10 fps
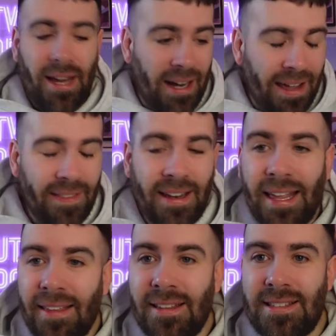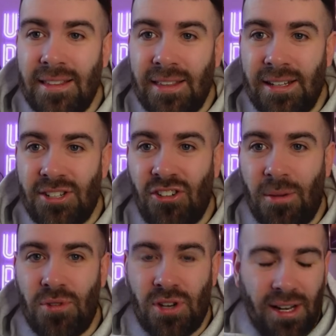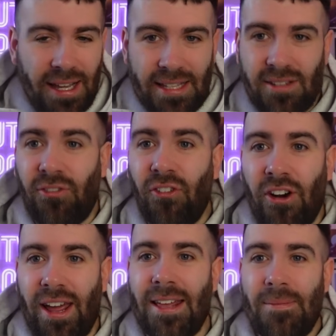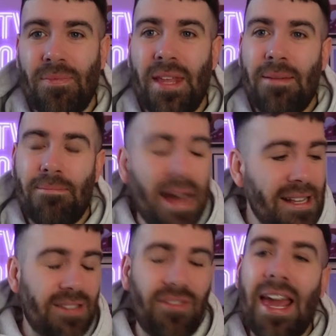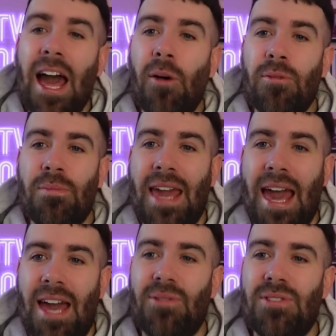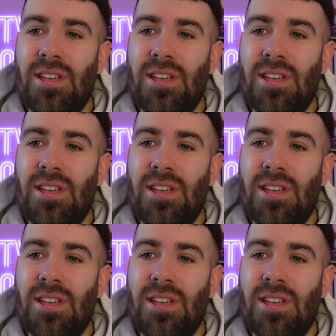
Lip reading: Click the link that's in the description. It's free. Massively helps me out.